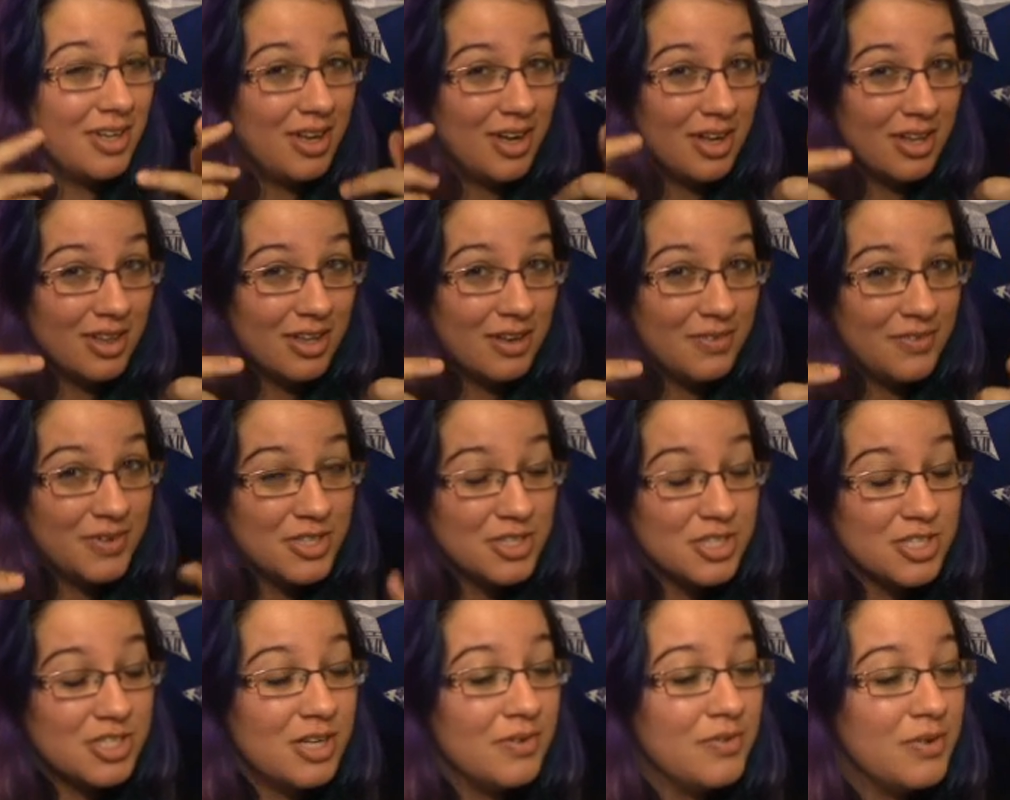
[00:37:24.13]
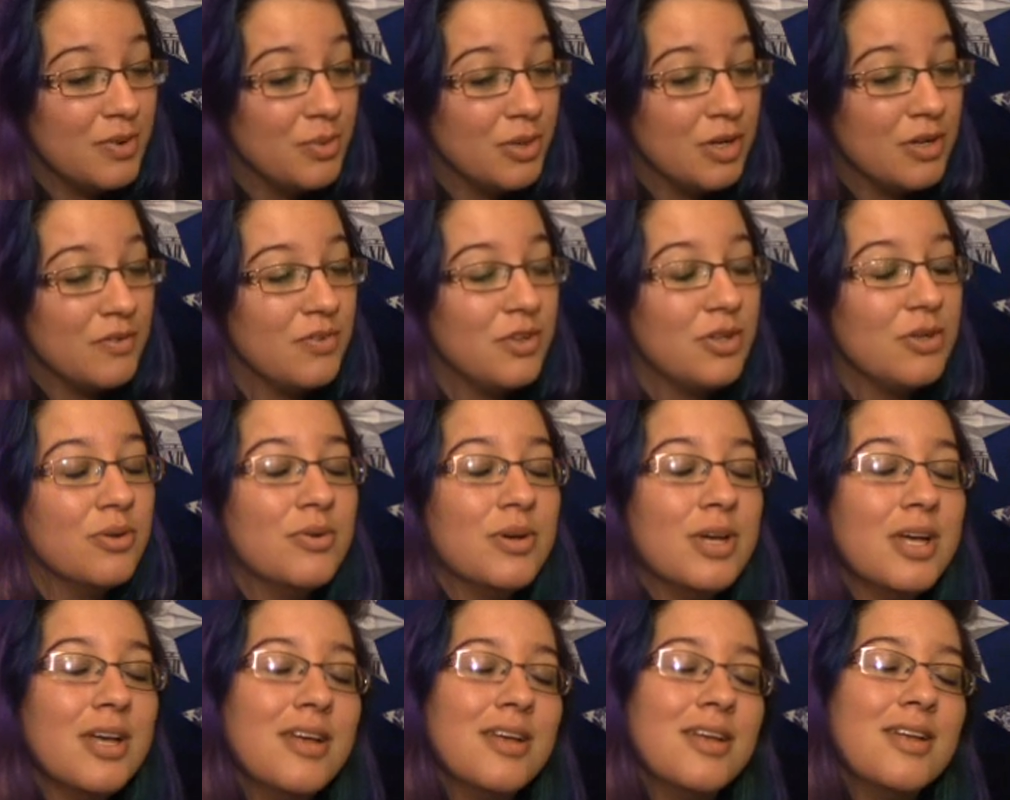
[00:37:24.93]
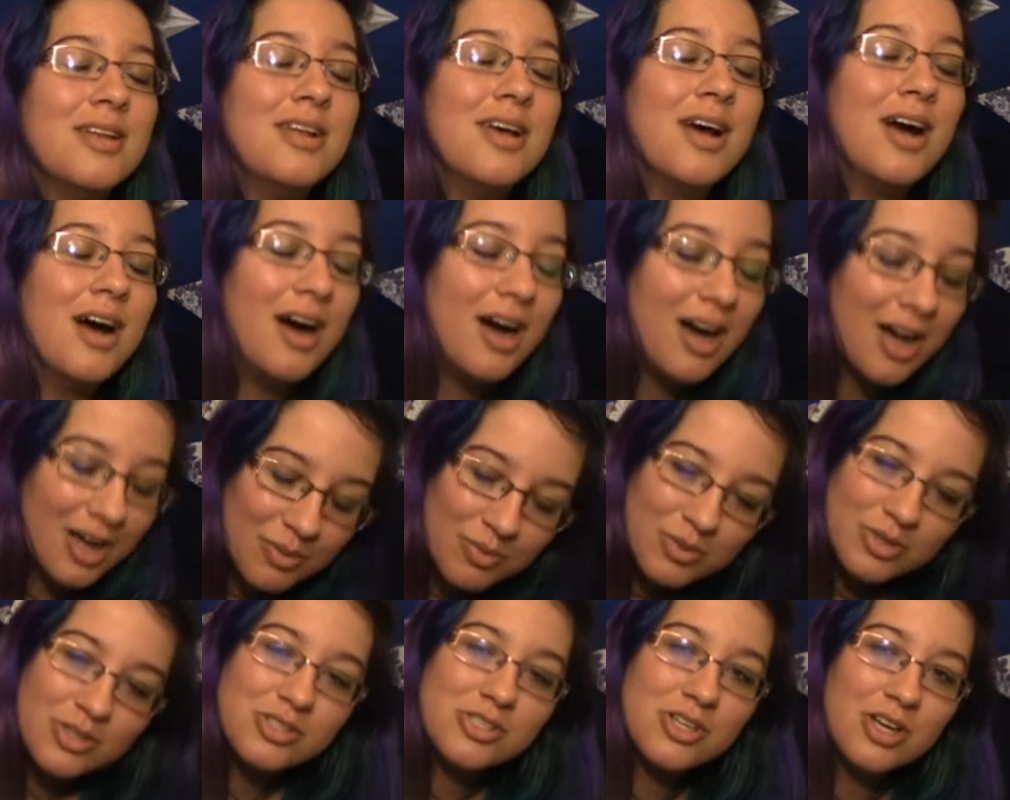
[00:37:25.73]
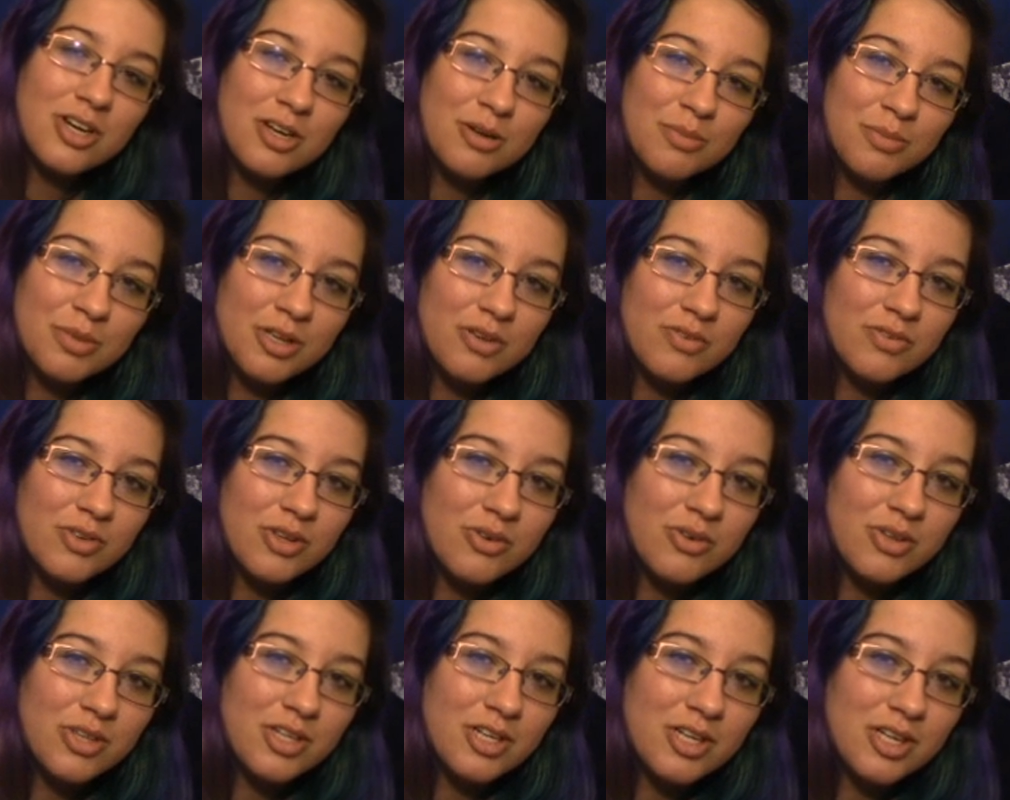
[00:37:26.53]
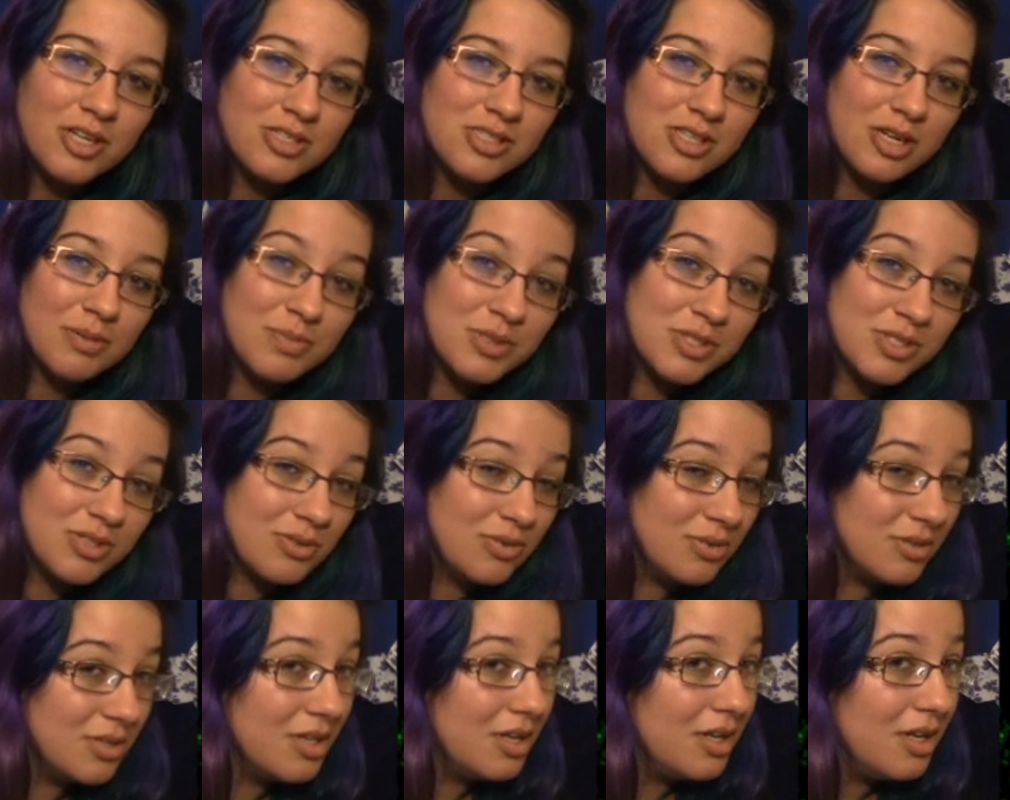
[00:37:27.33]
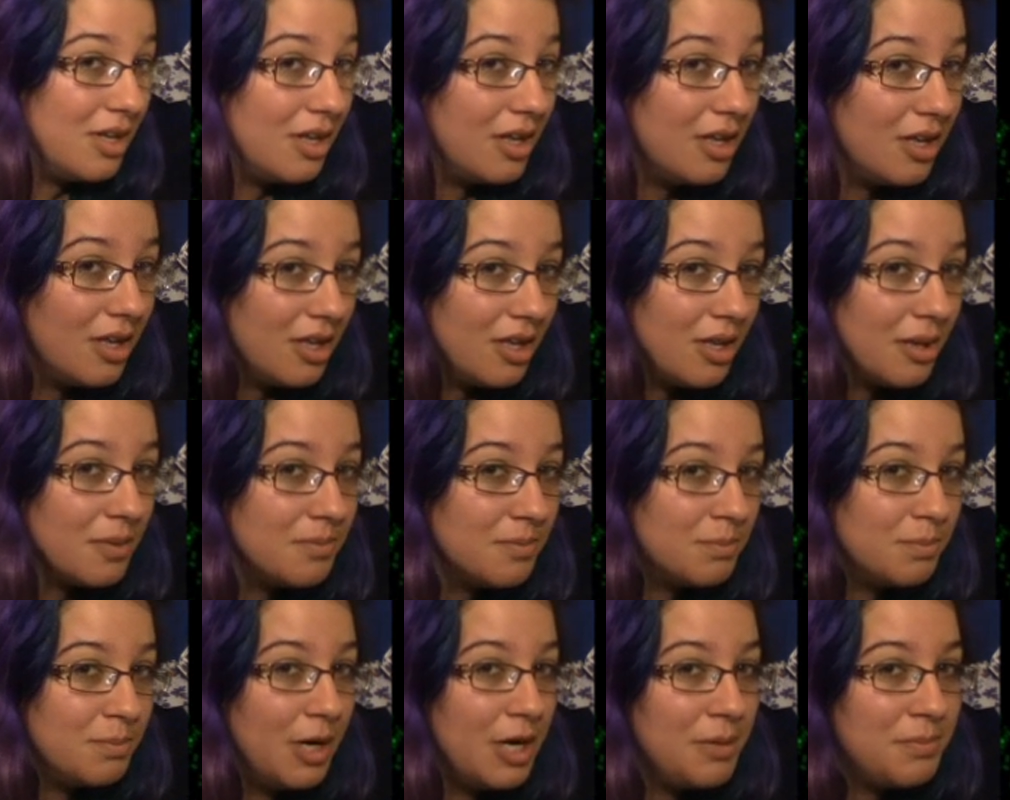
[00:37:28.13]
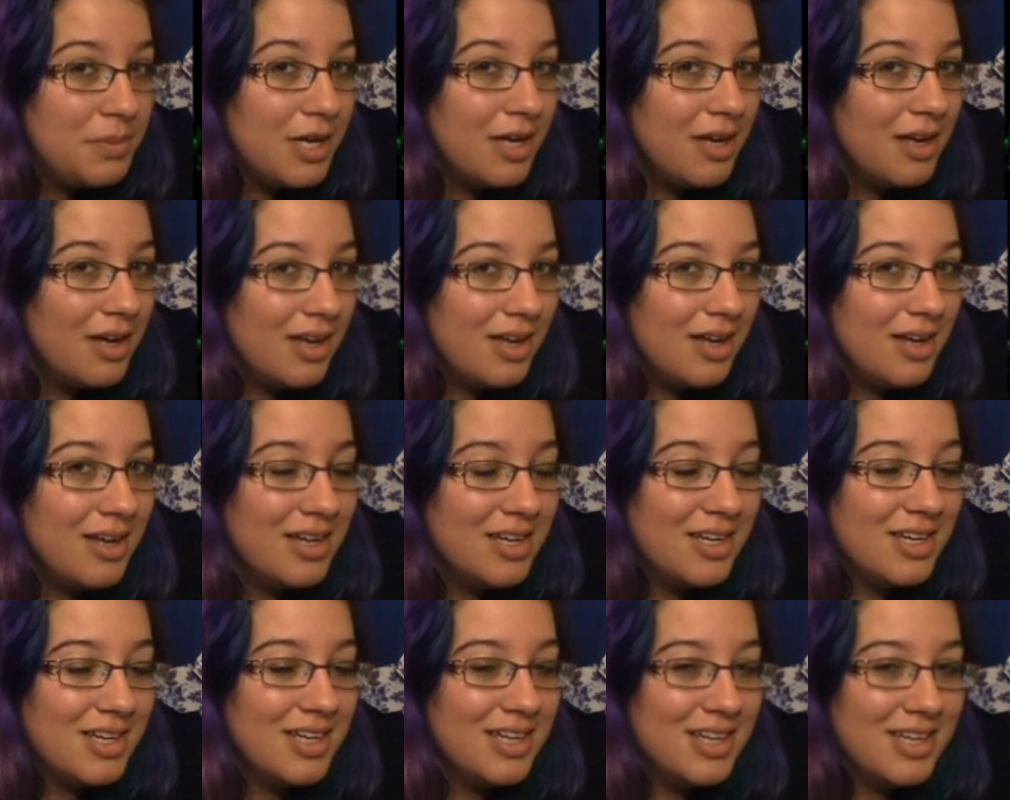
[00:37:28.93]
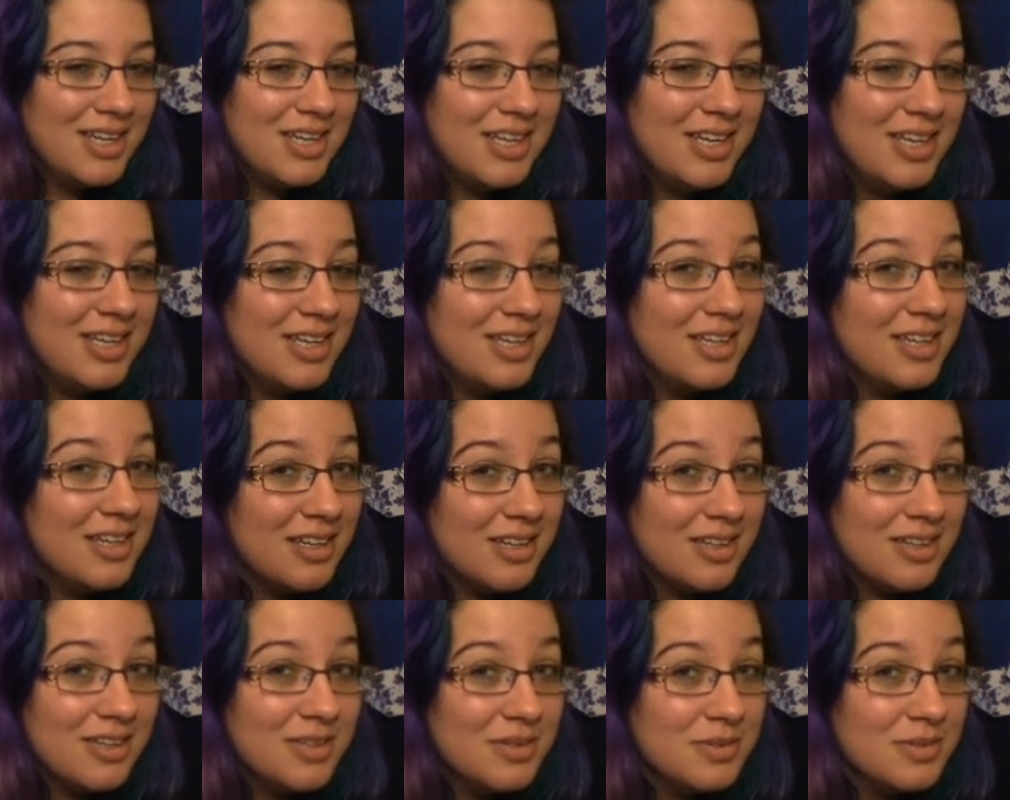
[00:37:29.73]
I love each and every one of you. And I will talk and play with you in the next episode. Bye-bye!